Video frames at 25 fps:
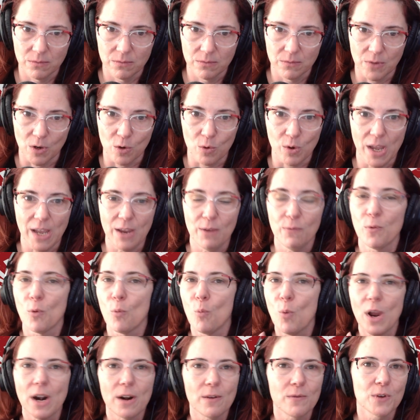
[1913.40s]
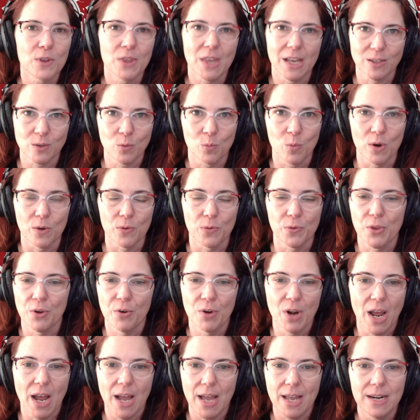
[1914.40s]
okay, for whatever that's worth. They're
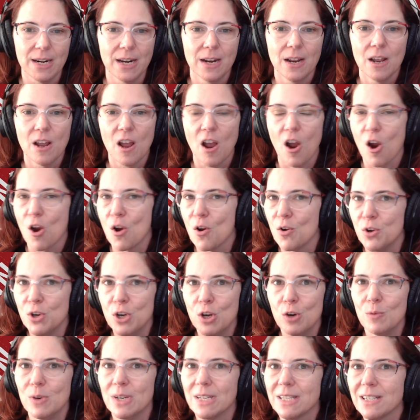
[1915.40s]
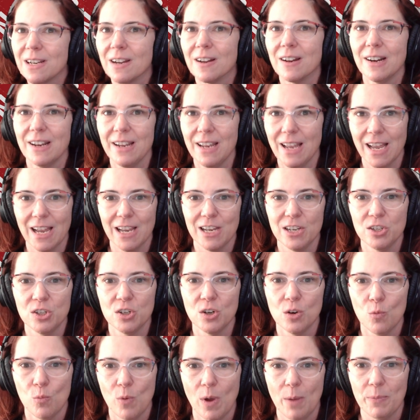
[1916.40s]
not our newest cutting edge
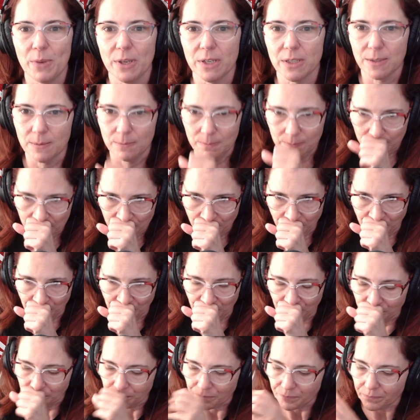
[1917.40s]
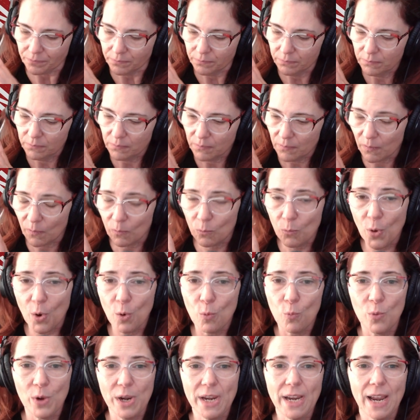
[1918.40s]
weapons.
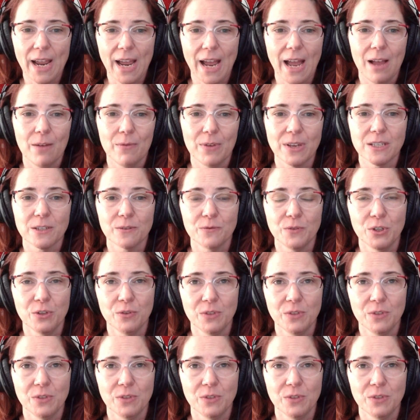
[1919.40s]
But we have, as of June